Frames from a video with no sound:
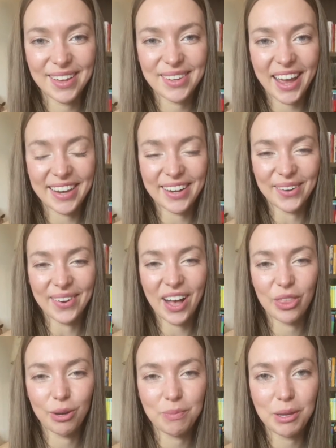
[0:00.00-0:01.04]
I know
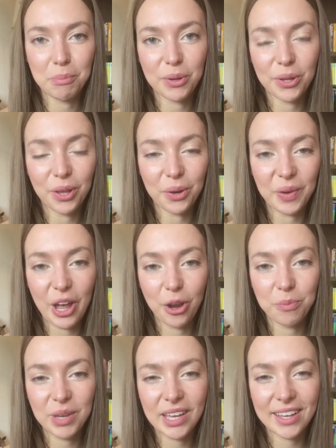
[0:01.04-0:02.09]
other people around
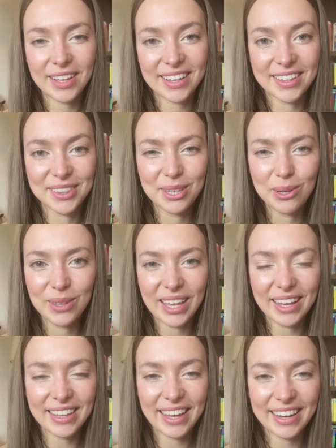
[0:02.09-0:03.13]
me knew
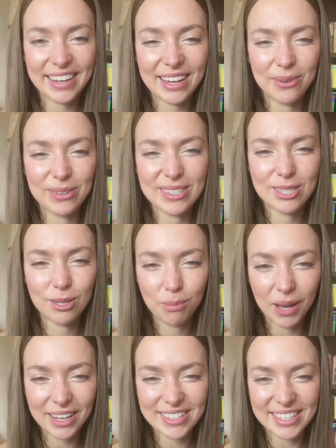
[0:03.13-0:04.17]
that like it was too
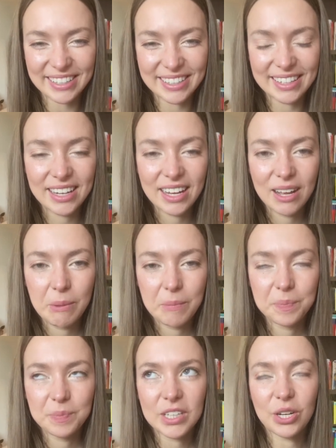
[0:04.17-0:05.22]
much, and
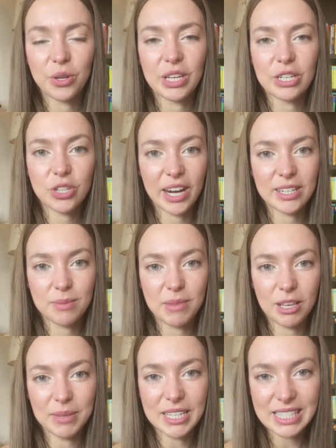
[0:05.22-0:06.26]
they tried to make
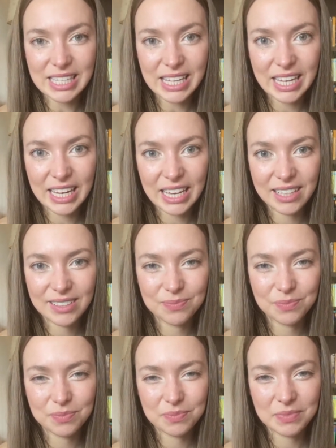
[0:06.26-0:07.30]
me see
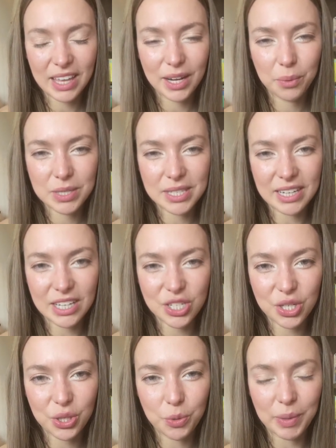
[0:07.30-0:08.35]
that it was an
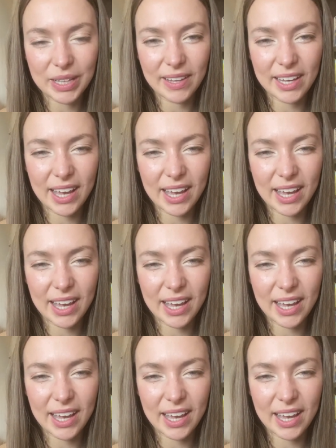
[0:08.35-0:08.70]
issue, but like